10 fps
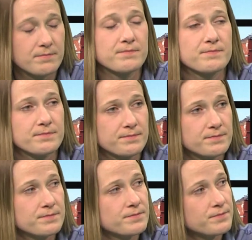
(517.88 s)

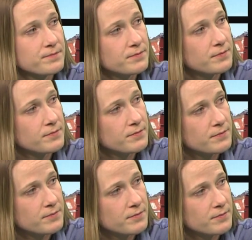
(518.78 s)

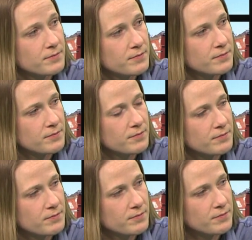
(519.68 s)

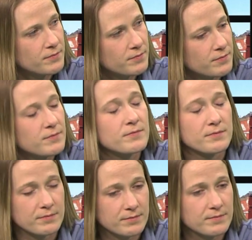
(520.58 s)

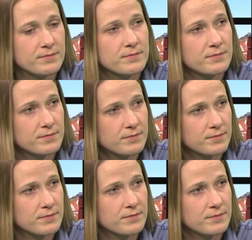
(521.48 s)

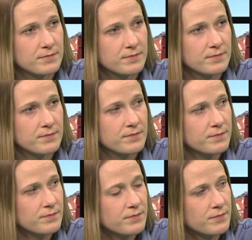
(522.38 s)

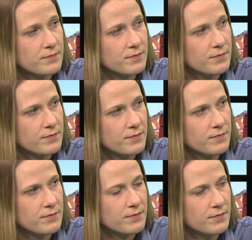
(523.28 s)

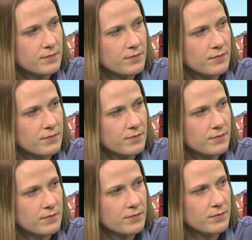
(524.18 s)

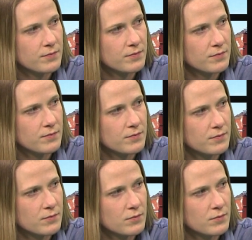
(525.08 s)
No words are spoken by the person on screen.